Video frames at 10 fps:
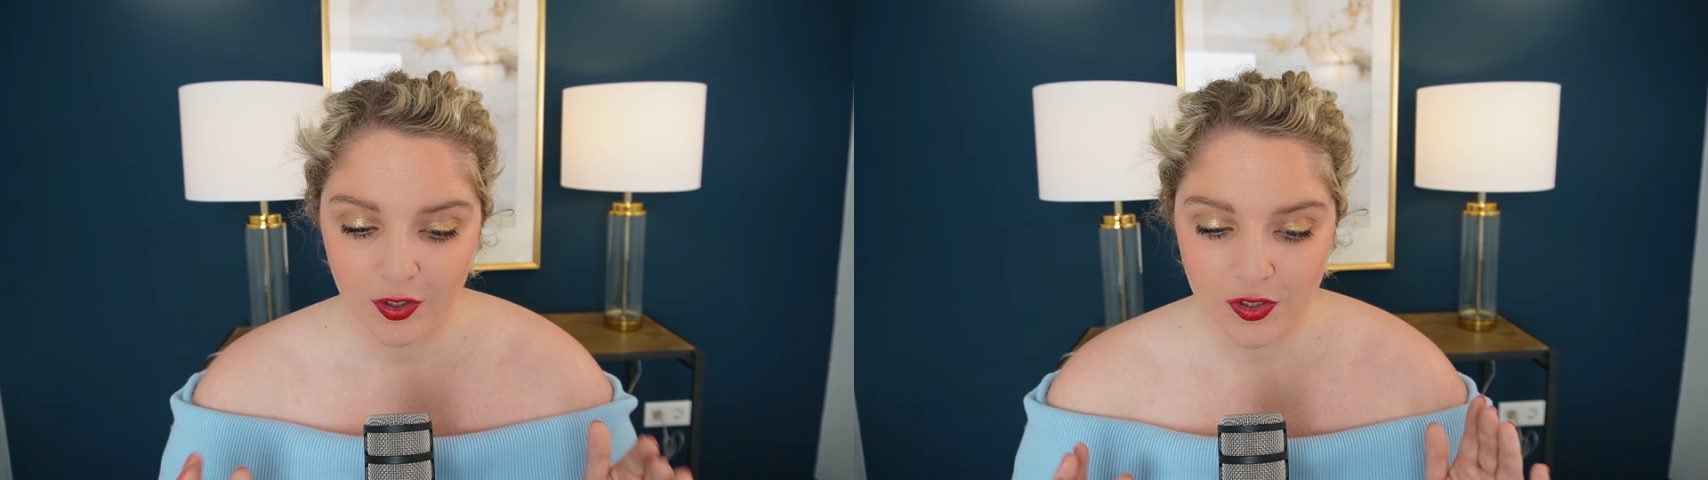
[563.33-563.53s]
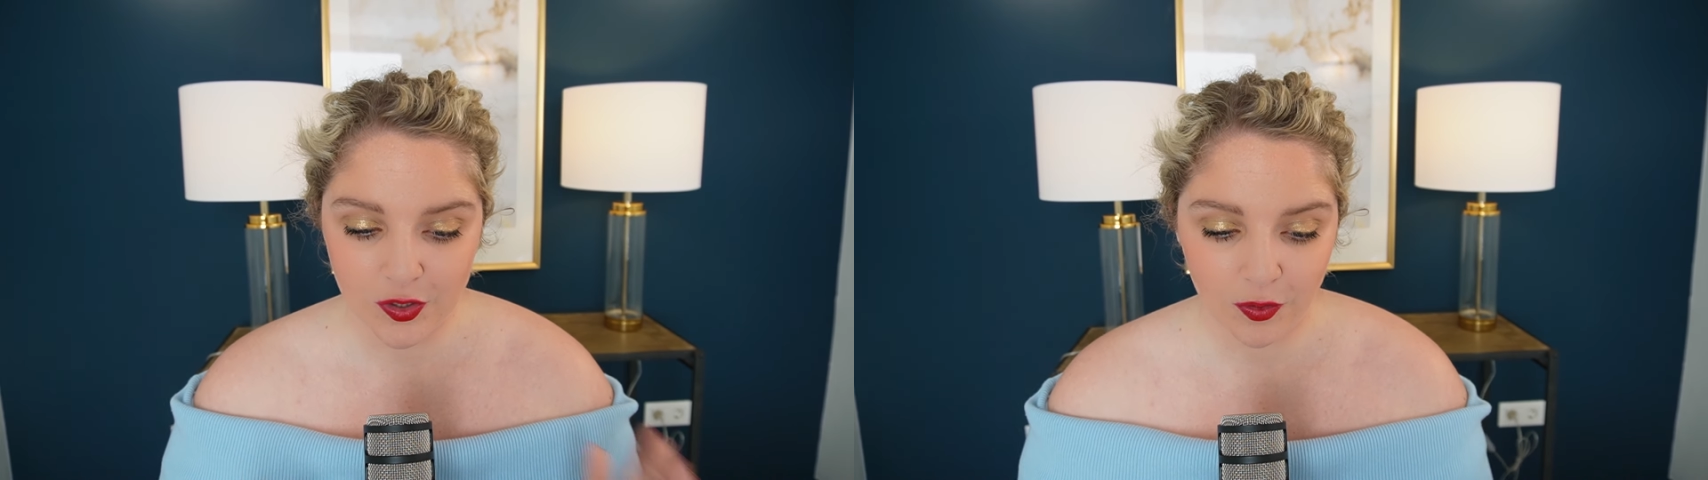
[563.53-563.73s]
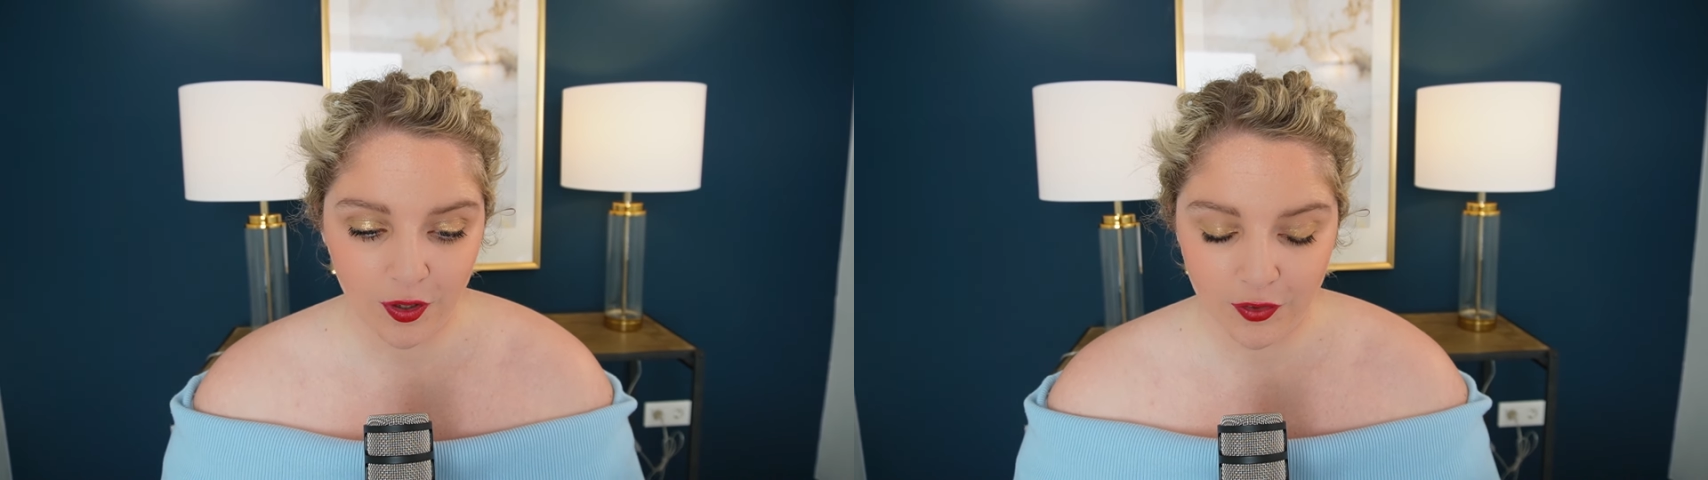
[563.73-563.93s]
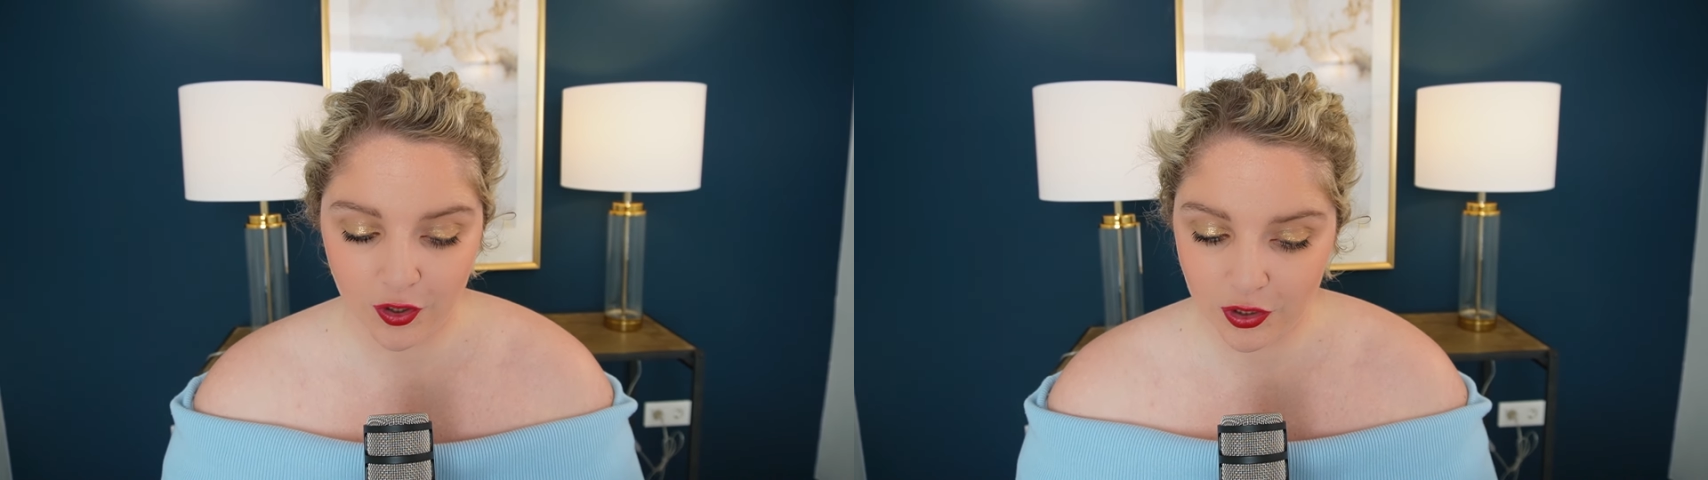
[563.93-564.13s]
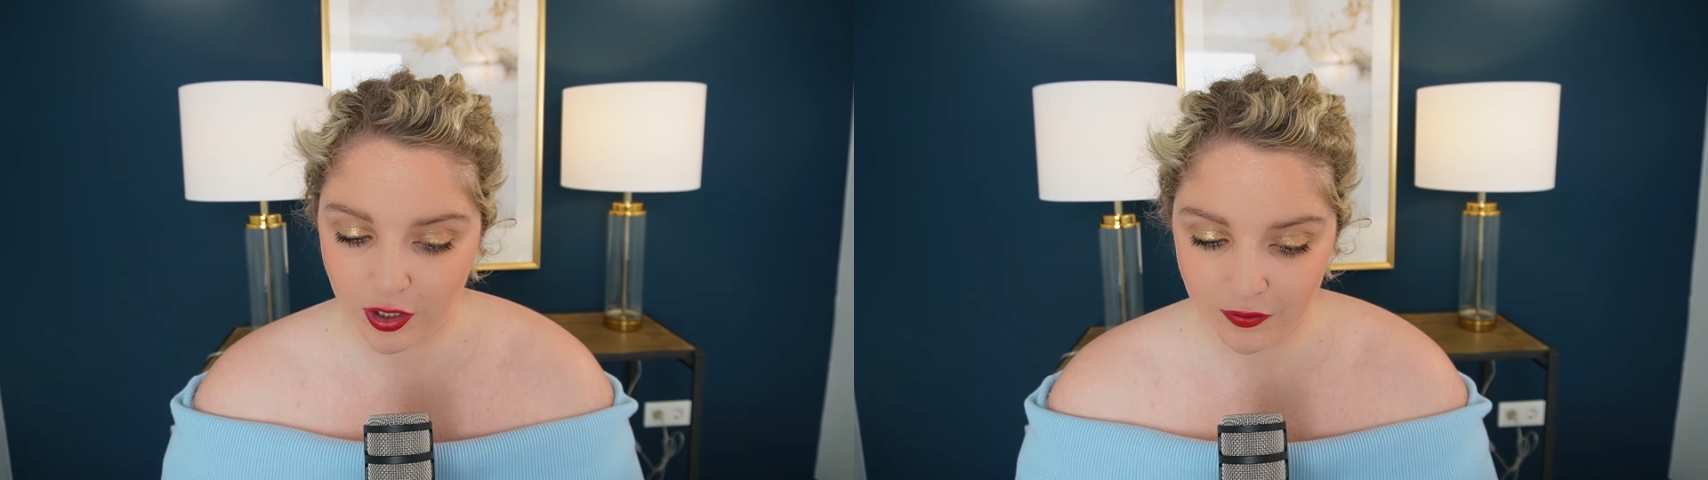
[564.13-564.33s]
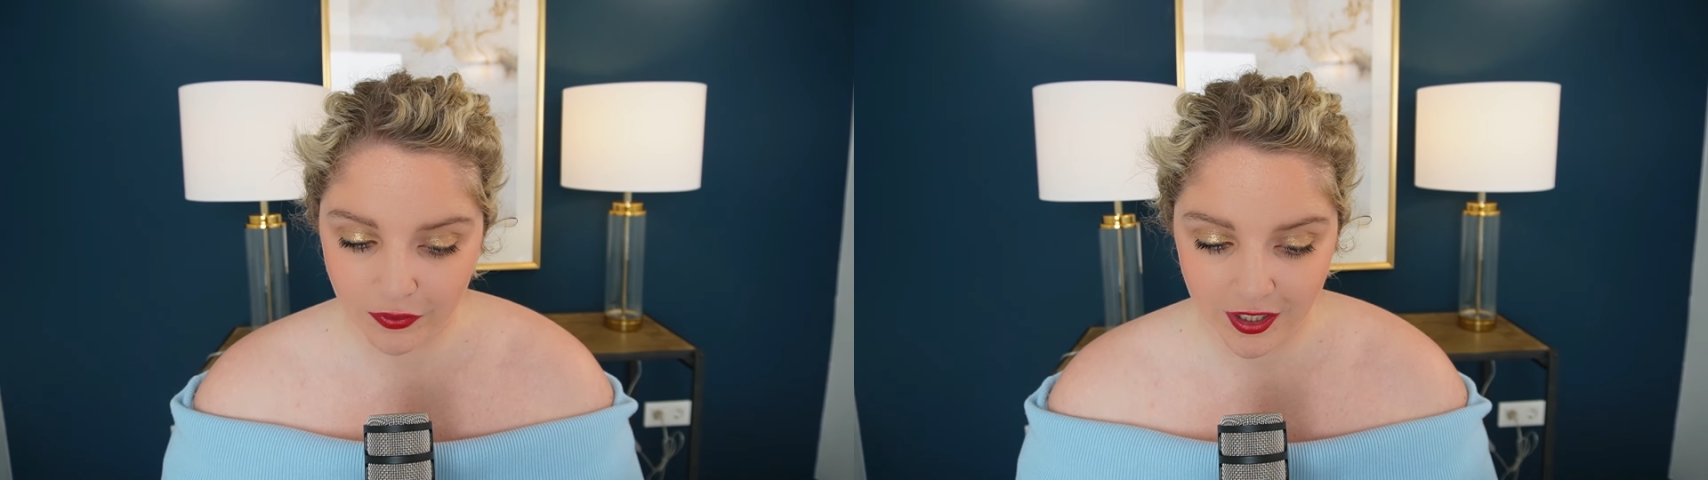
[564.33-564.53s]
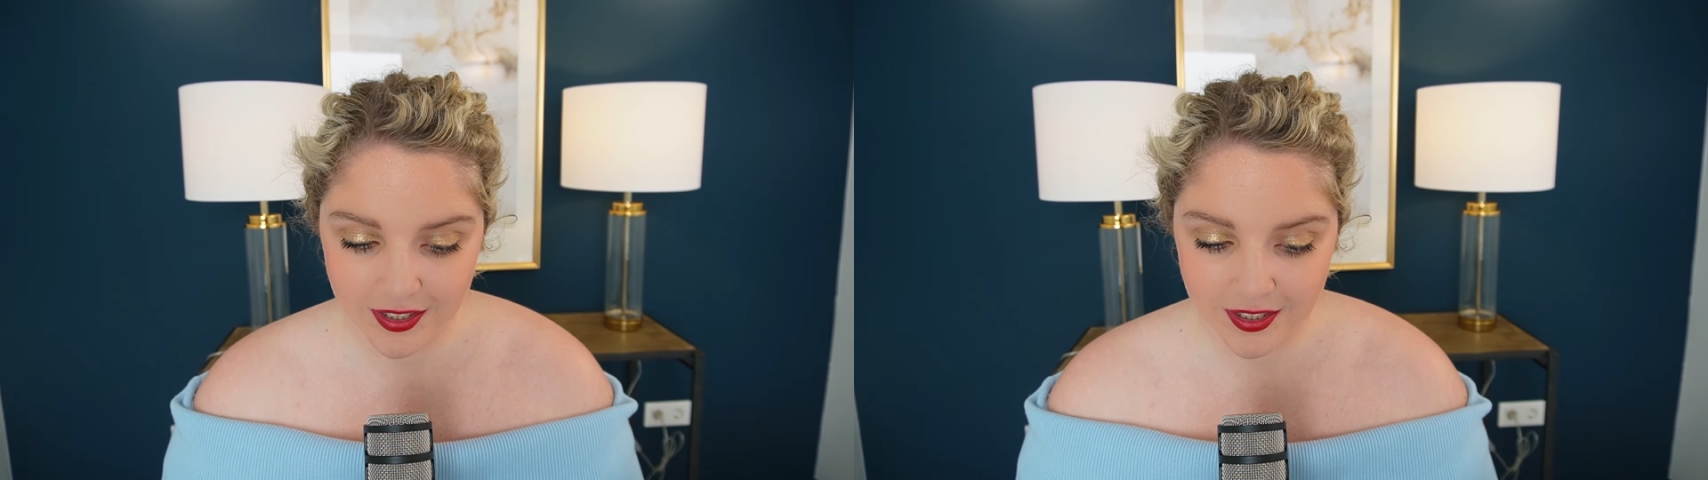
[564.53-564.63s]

So if you're looking for a